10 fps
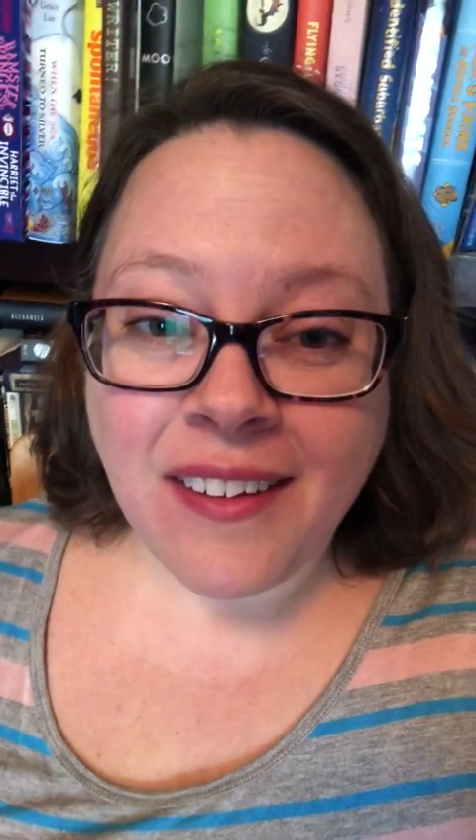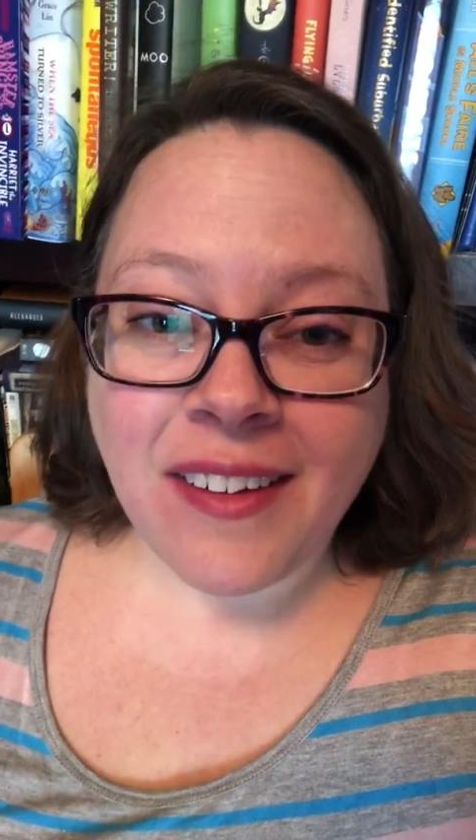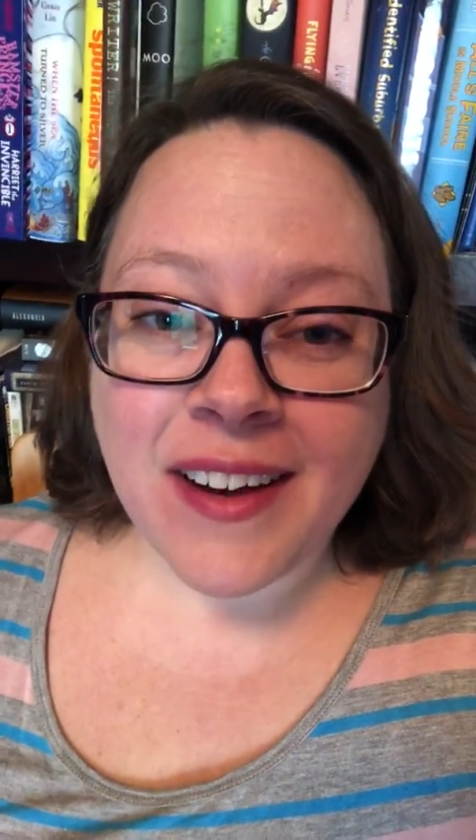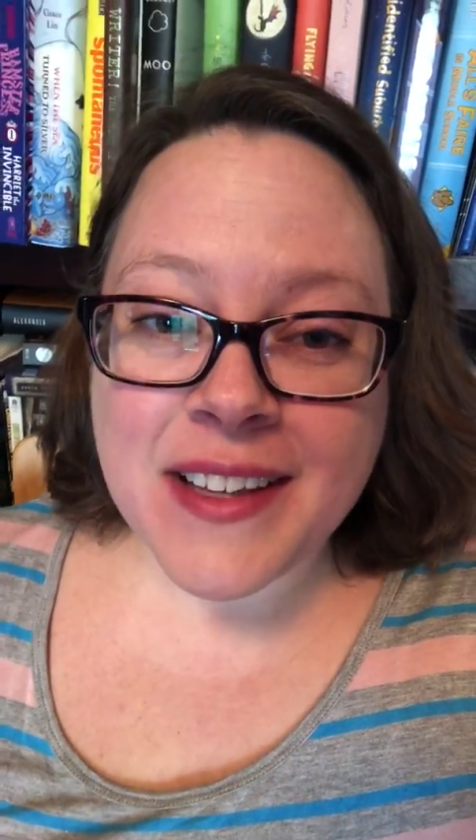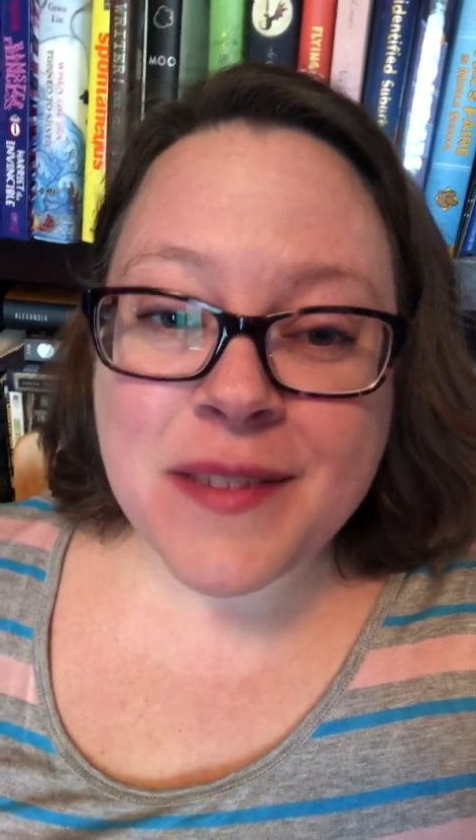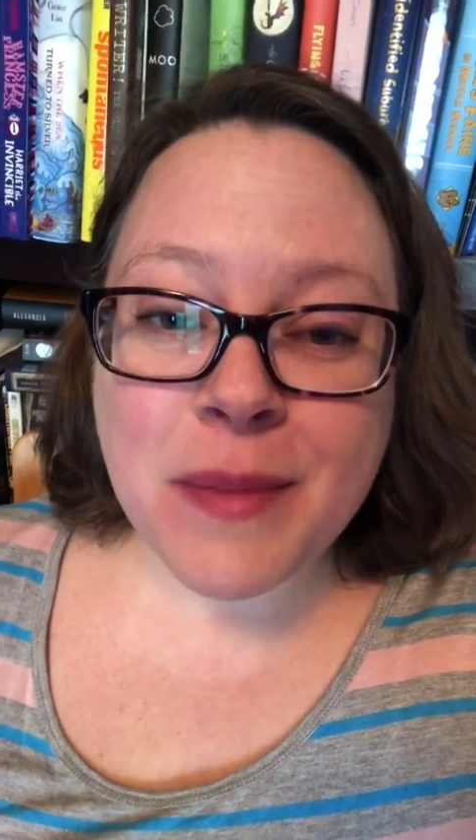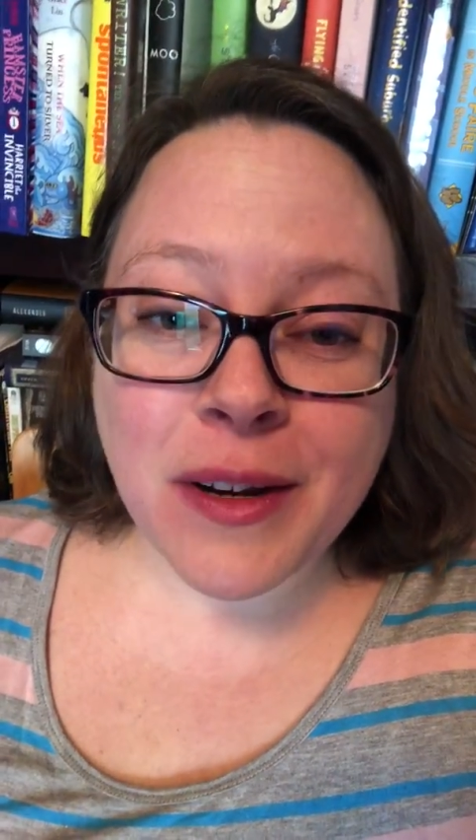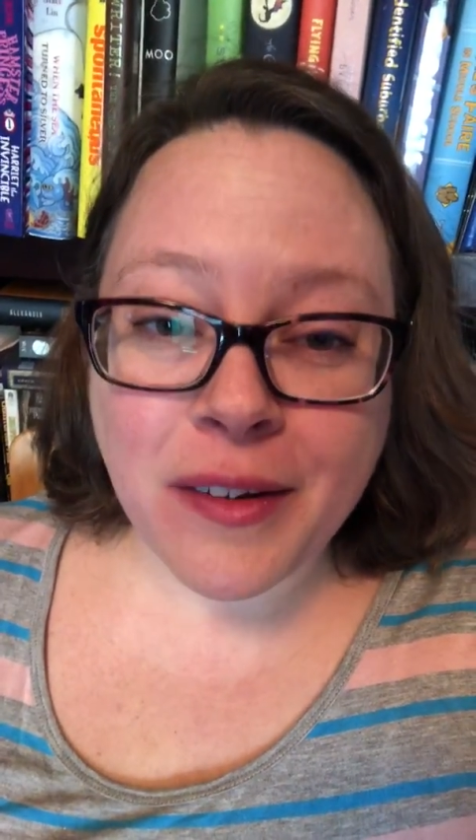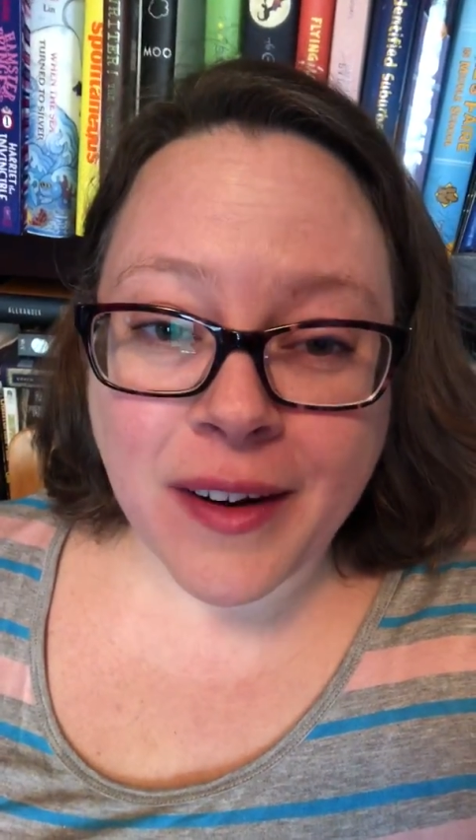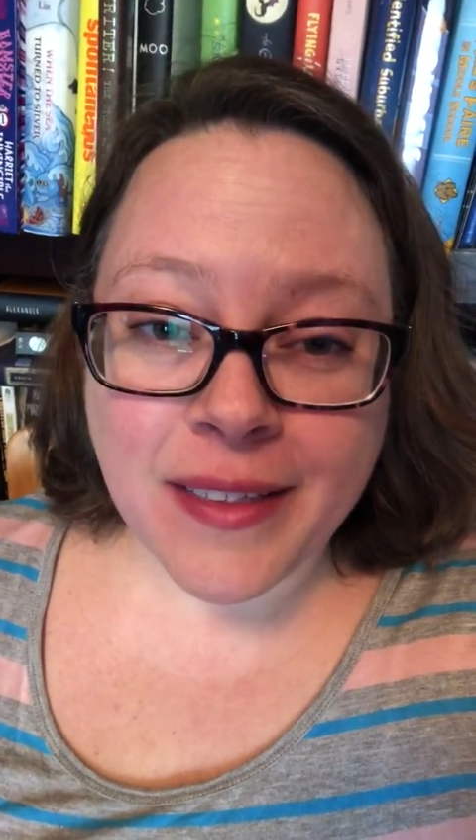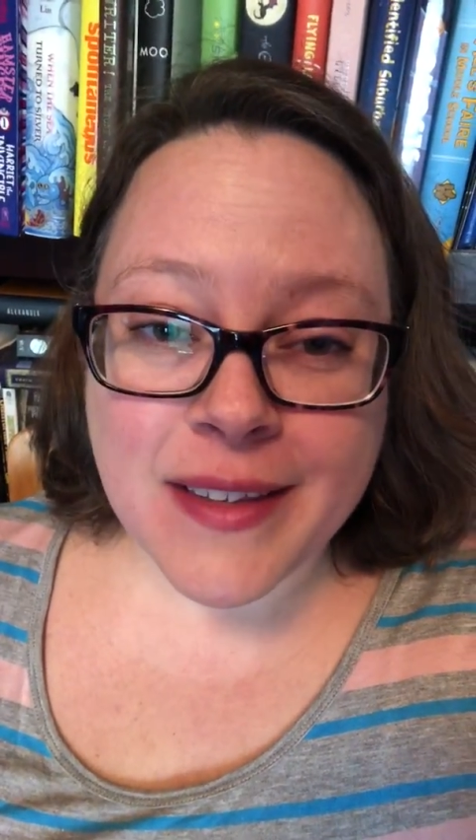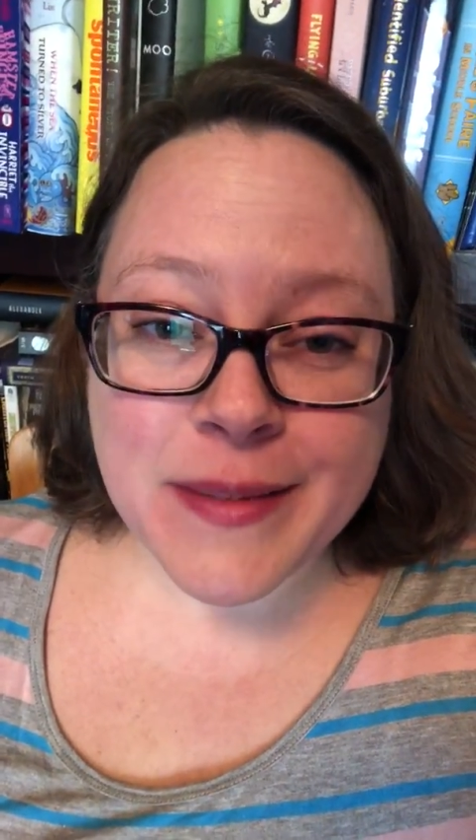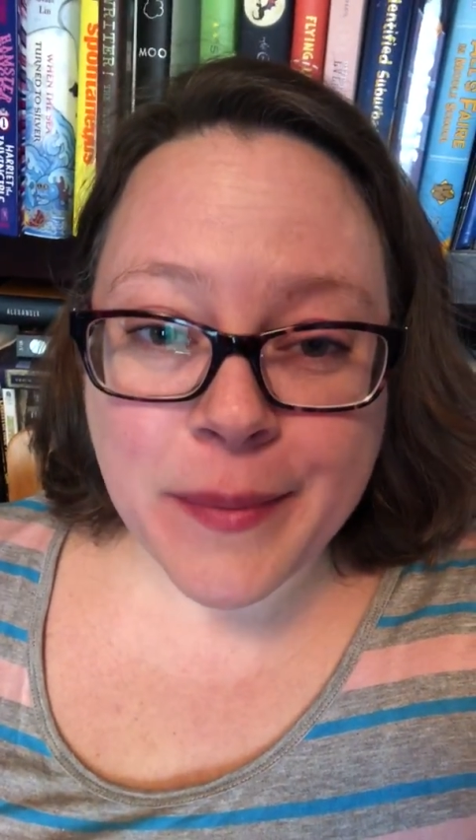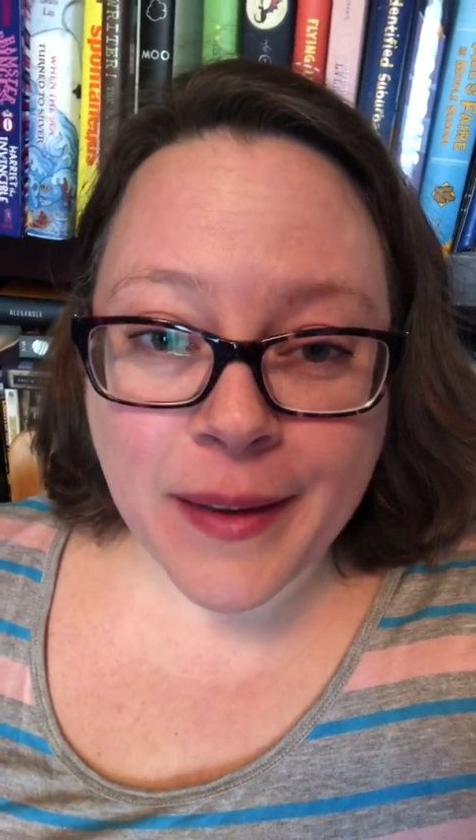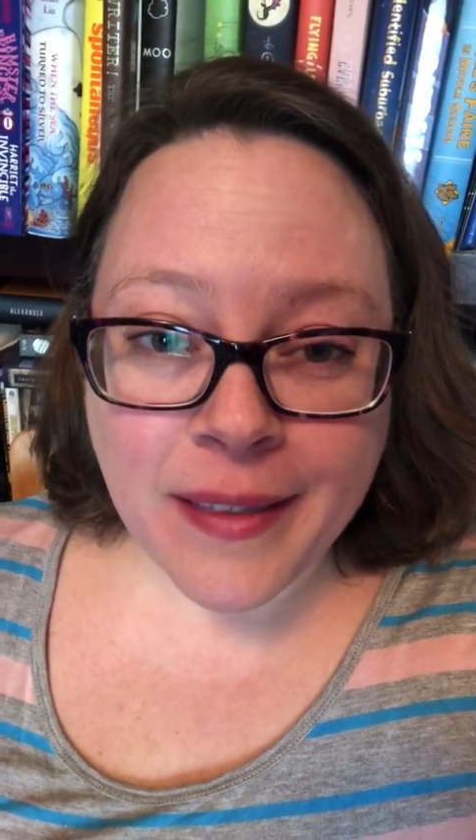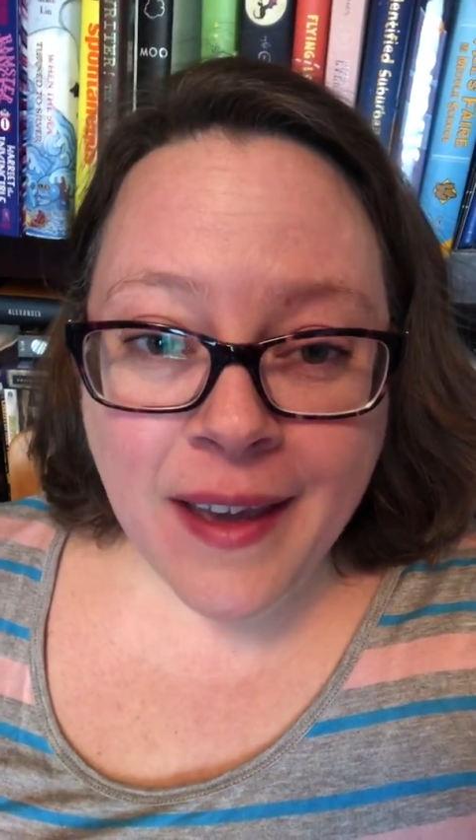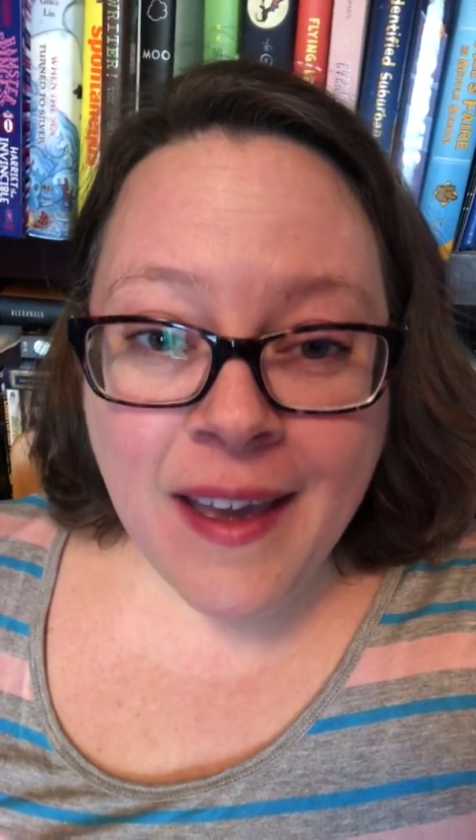all kinds of middle grade this month